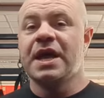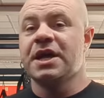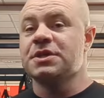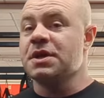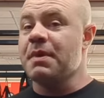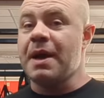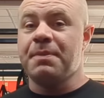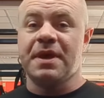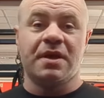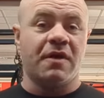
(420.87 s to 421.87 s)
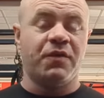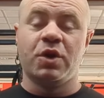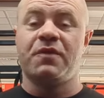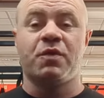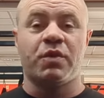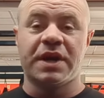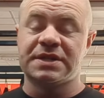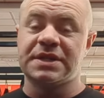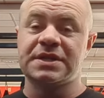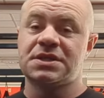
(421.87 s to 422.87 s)
It might be a few different
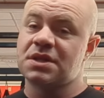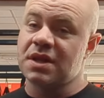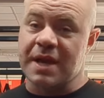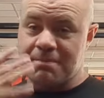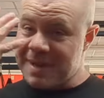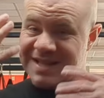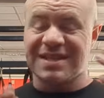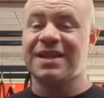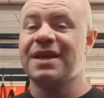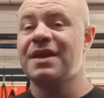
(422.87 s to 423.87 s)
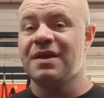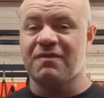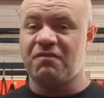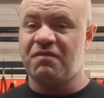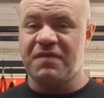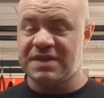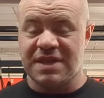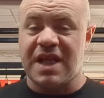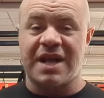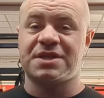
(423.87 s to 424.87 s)
reasons, like mentally and
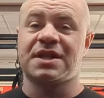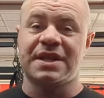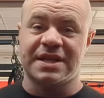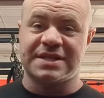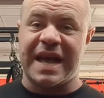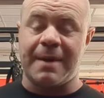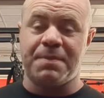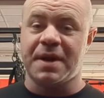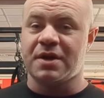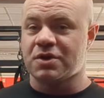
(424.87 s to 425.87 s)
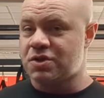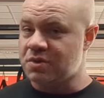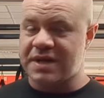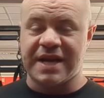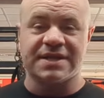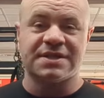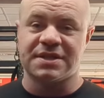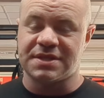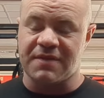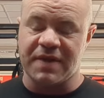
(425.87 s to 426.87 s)
physiologically that's happening. You're too tense
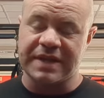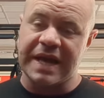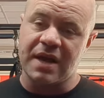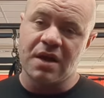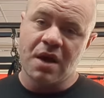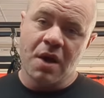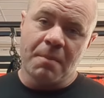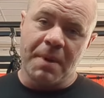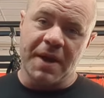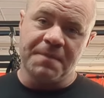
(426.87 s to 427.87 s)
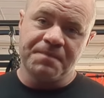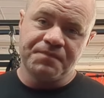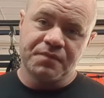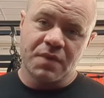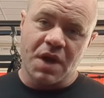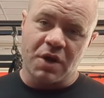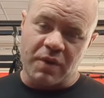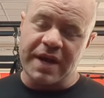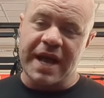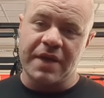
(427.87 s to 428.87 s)
and stuff like that. But a
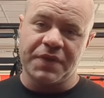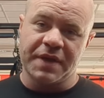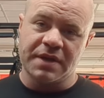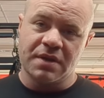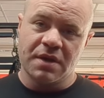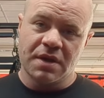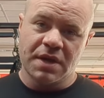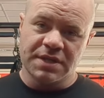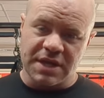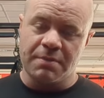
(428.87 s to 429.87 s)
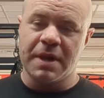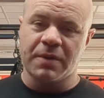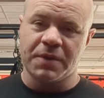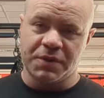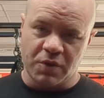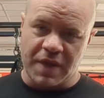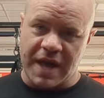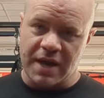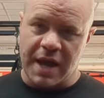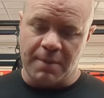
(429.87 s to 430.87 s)
great athlete is going to be able to do
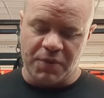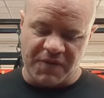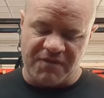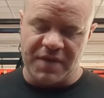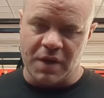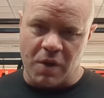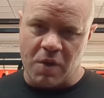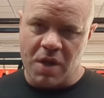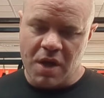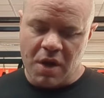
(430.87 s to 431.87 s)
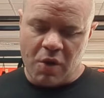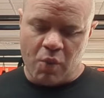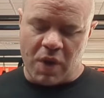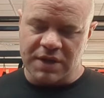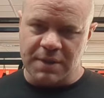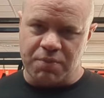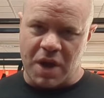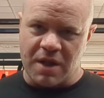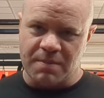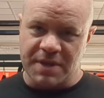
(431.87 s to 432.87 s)
that, able to feel what the
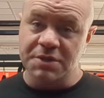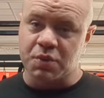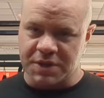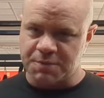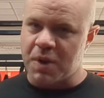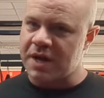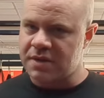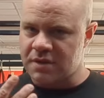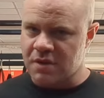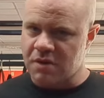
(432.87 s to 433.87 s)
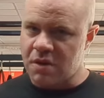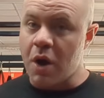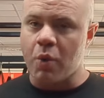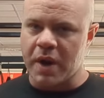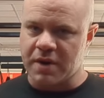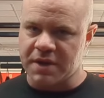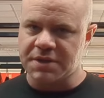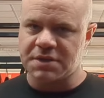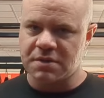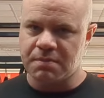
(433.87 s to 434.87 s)
problem is, what it's brought to their
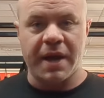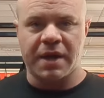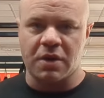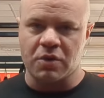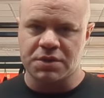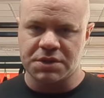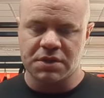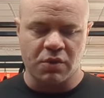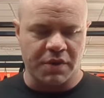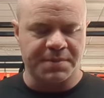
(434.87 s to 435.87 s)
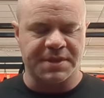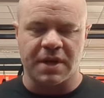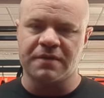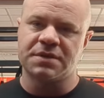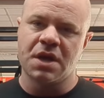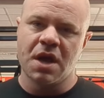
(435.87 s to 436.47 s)
awareness by a coach or themselves,